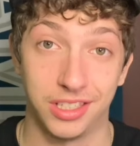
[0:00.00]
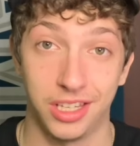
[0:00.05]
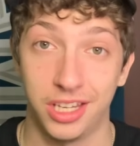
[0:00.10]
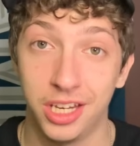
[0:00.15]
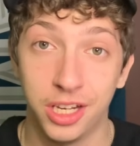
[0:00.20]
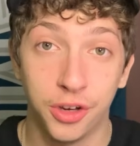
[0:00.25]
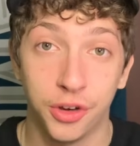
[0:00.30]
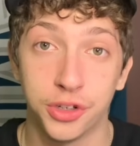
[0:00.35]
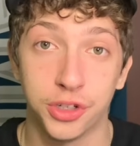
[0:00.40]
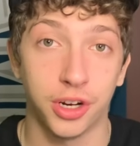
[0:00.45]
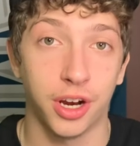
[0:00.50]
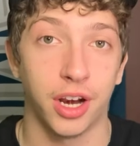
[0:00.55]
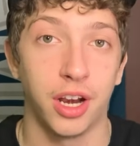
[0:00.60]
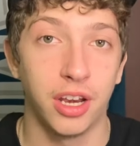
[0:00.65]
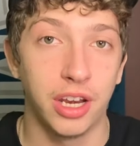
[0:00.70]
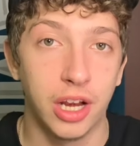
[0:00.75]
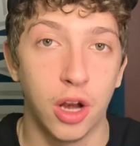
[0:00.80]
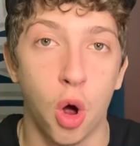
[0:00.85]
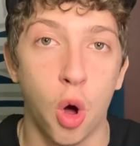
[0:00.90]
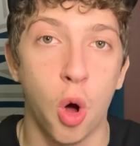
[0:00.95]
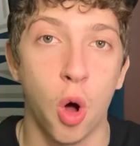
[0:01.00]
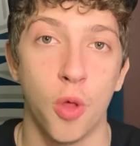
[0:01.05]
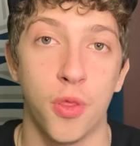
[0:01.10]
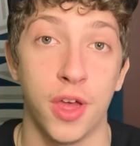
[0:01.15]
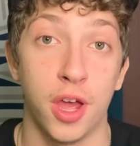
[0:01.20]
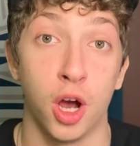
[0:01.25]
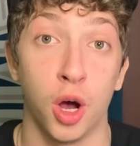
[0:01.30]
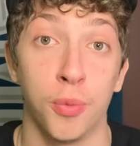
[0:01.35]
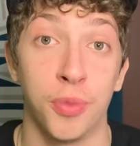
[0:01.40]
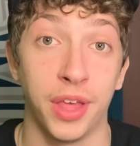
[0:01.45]
the Eagles are going to need all the
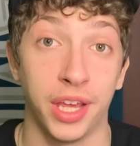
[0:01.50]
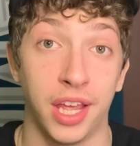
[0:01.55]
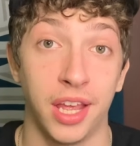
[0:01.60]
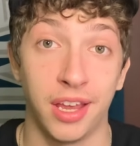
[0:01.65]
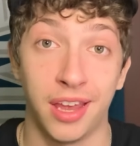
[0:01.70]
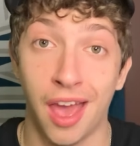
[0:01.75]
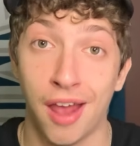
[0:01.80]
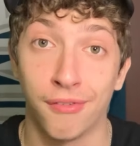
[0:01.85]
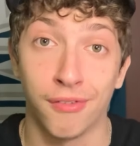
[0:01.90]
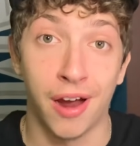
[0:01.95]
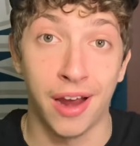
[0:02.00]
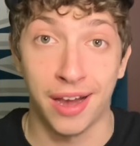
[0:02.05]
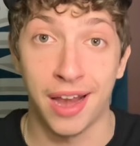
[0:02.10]
help they can get right